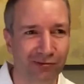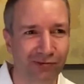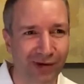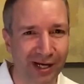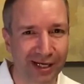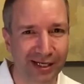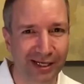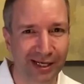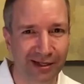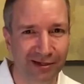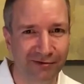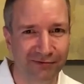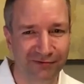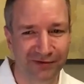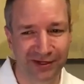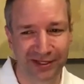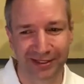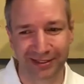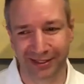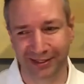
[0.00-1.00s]
Red
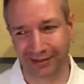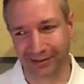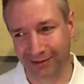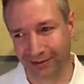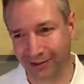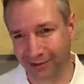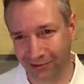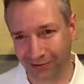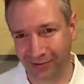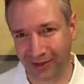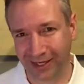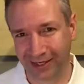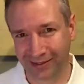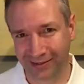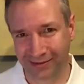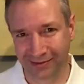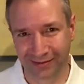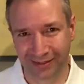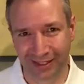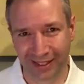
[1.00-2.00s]
Elephant and the Little
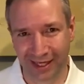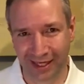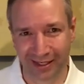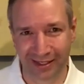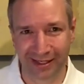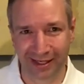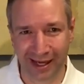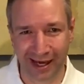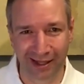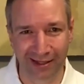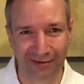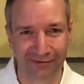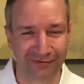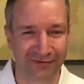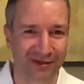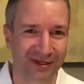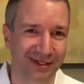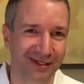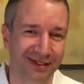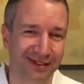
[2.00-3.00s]
Red kid
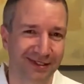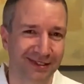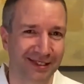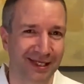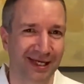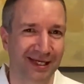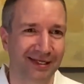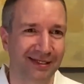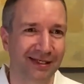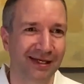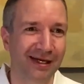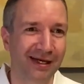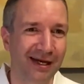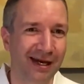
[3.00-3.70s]
elephant, and